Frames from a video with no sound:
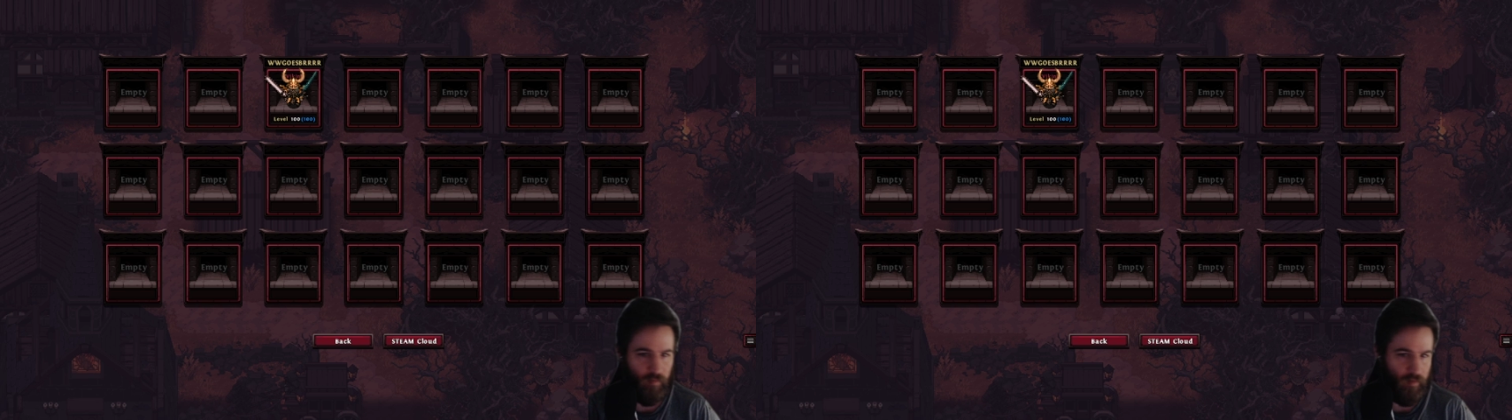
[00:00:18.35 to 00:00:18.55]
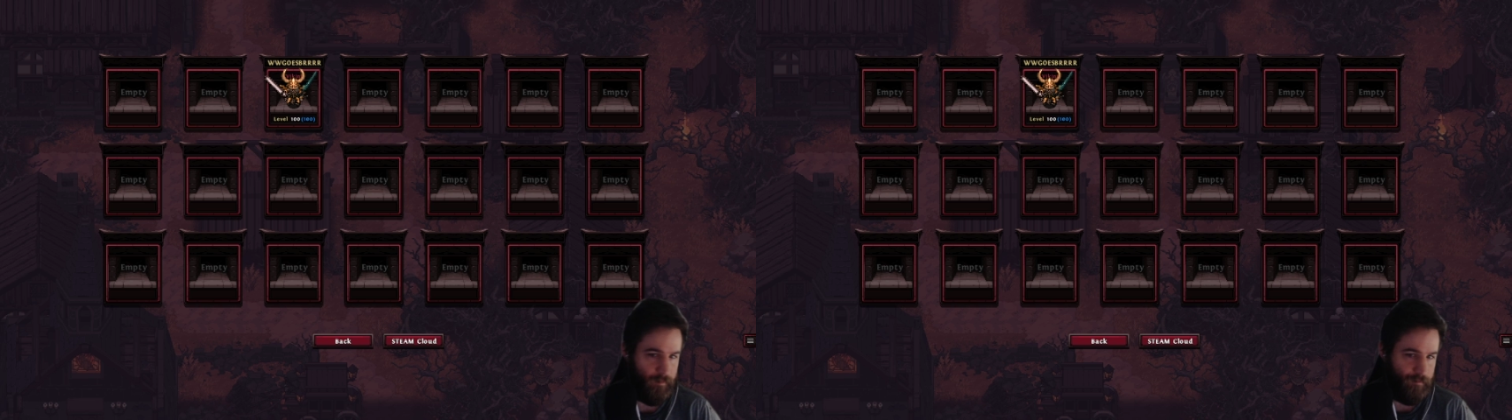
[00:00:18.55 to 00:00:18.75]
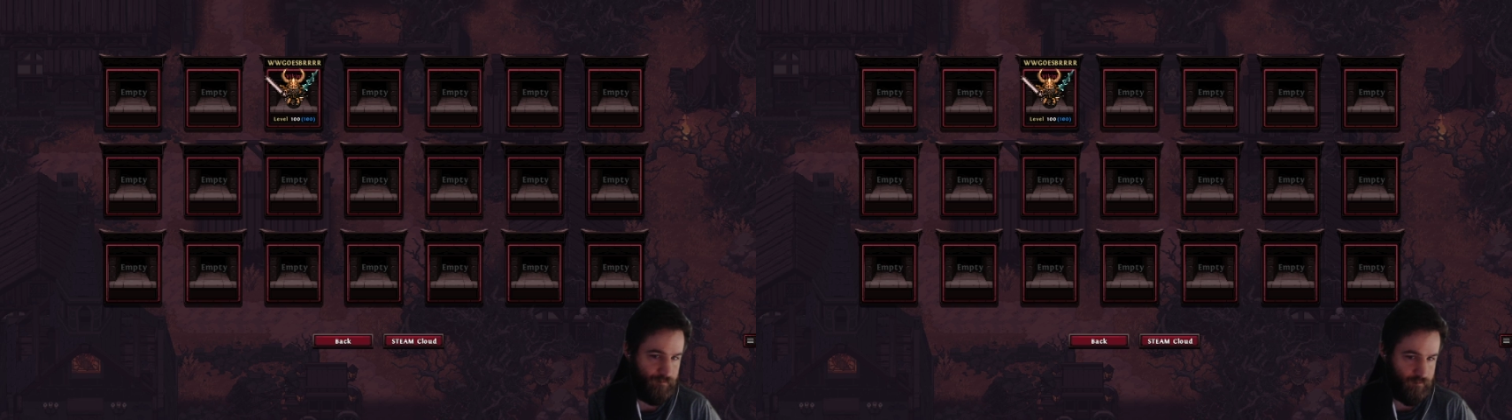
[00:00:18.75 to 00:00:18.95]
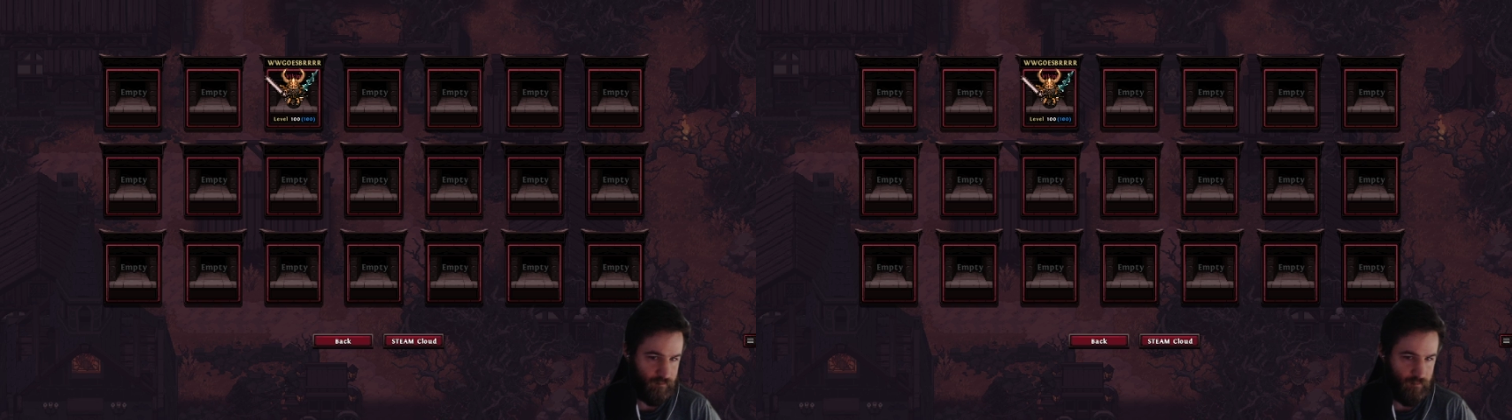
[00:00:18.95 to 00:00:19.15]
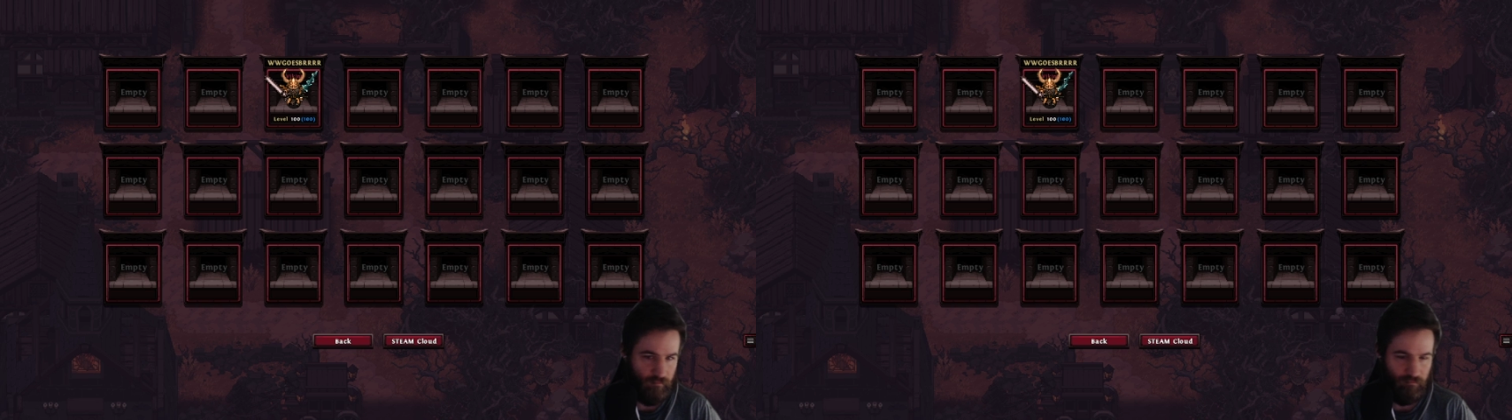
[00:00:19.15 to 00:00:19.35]
bit,
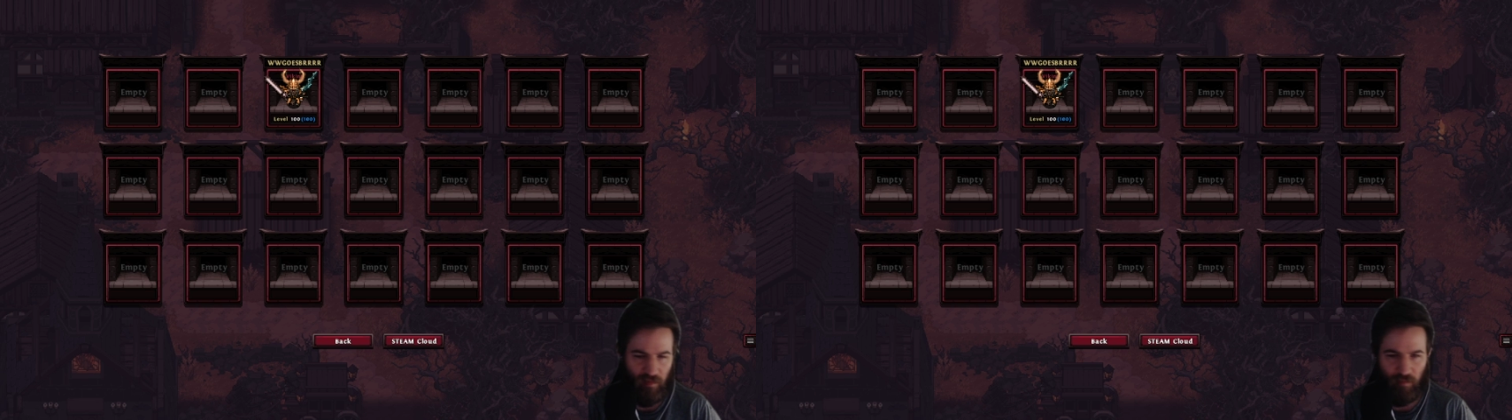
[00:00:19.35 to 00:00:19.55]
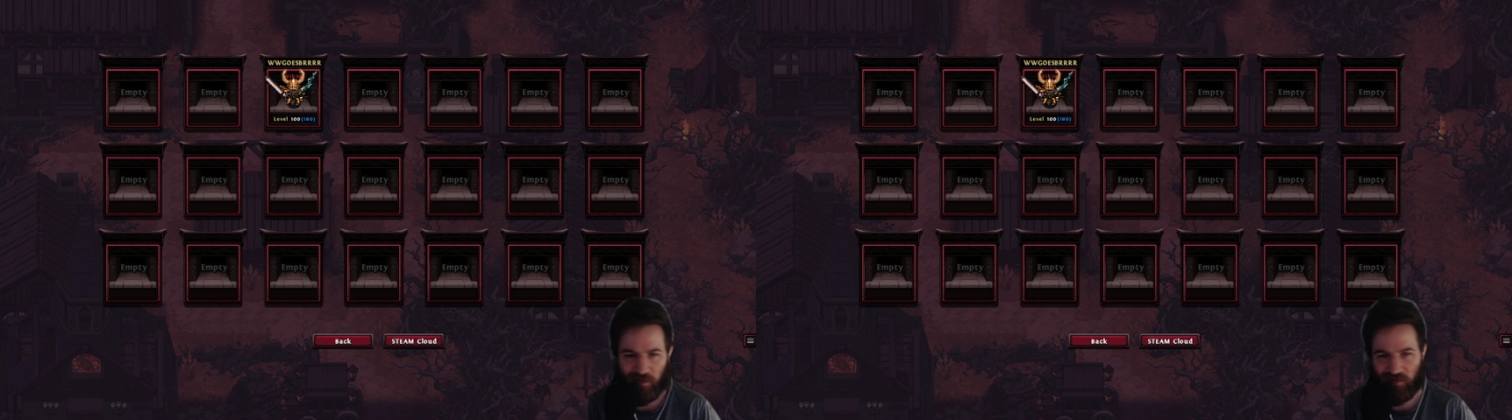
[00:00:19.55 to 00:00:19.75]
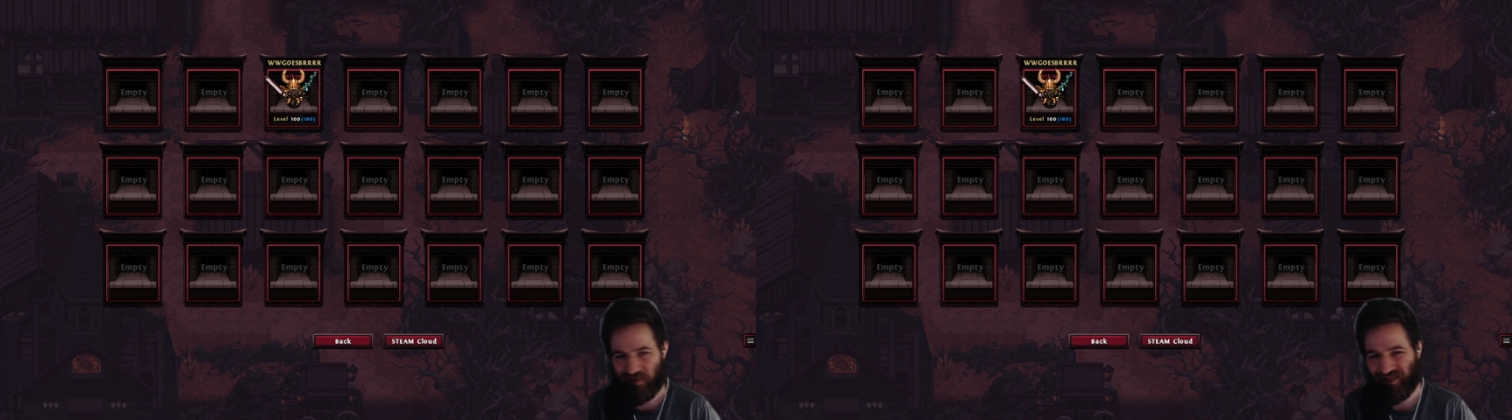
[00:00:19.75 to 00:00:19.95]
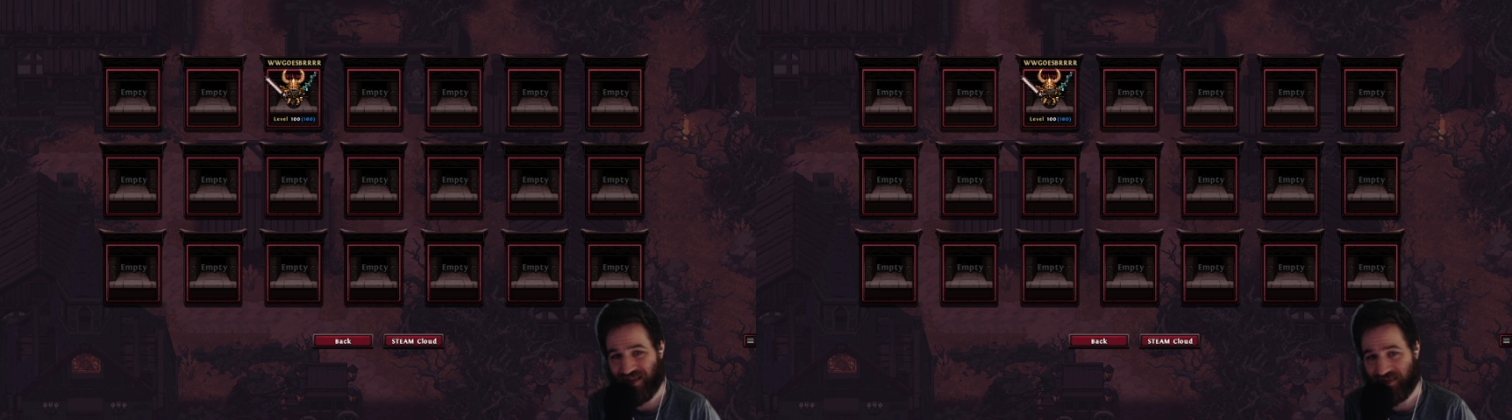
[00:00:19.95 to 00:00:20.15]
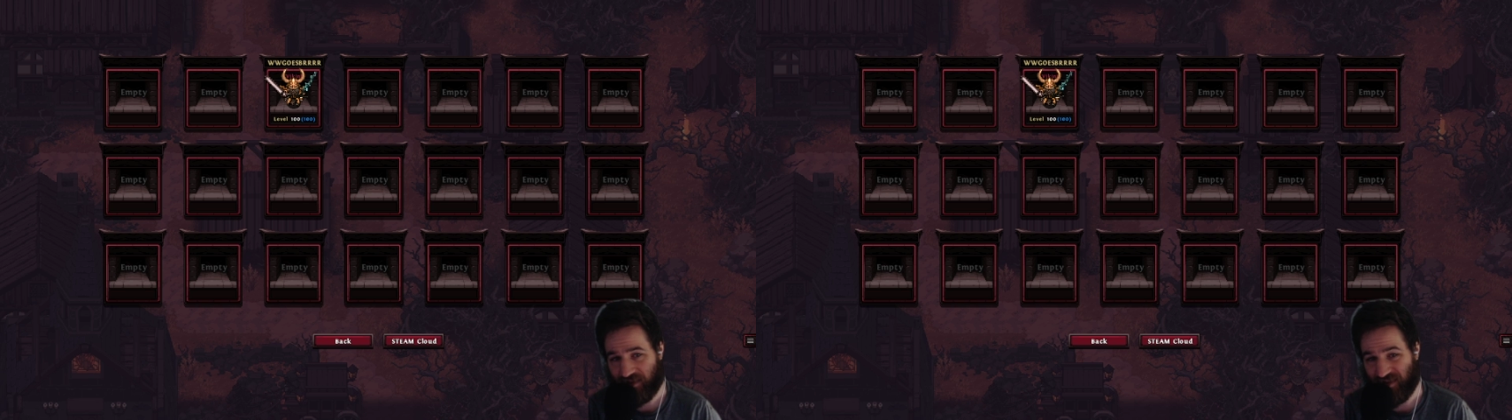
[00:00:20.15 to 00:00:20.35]
because this
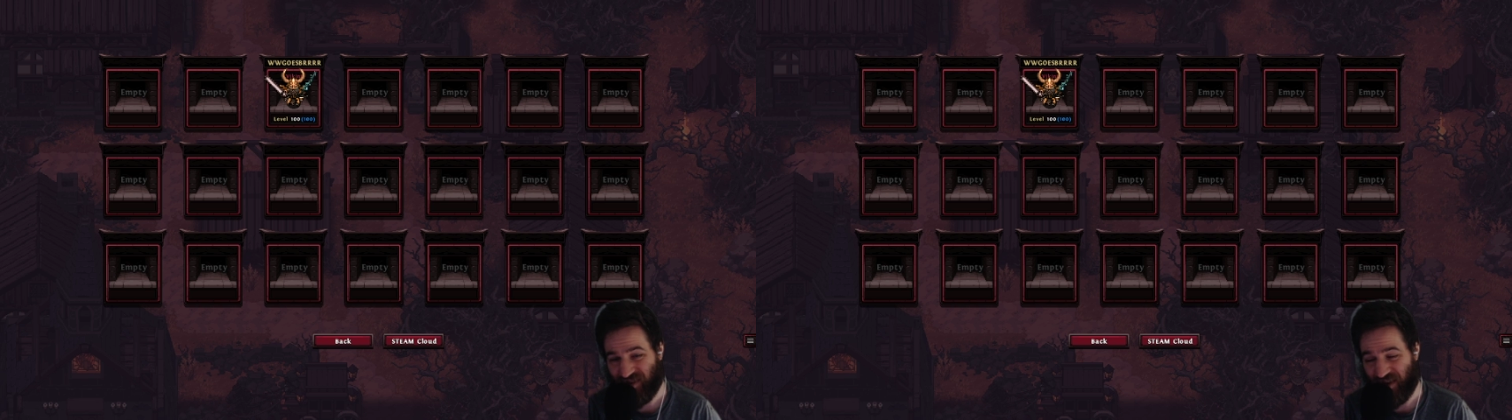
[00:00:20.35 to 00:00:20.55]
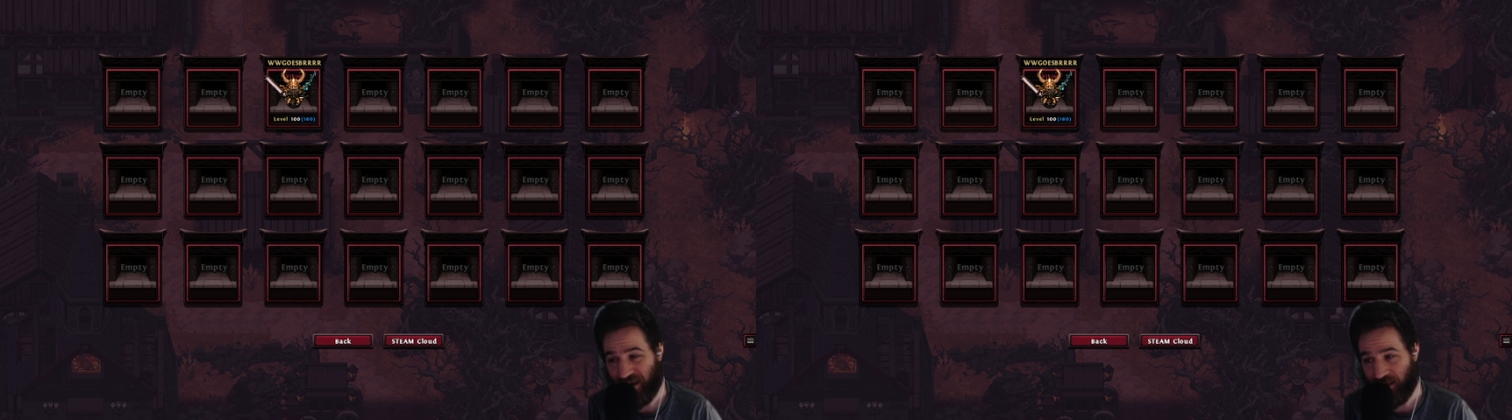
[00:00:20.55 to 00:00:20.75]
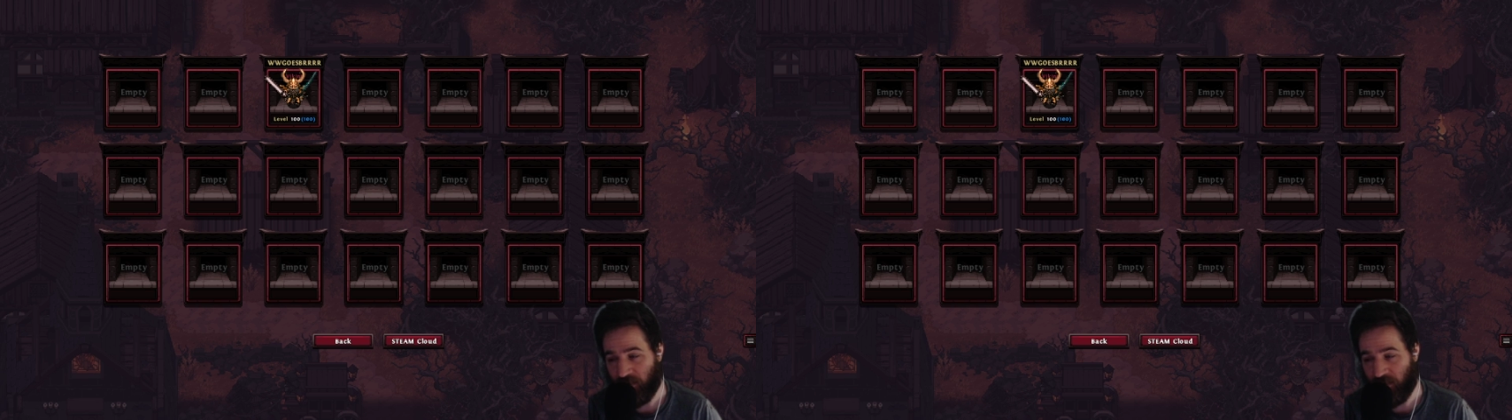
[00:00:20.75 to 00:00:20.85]
class is insane.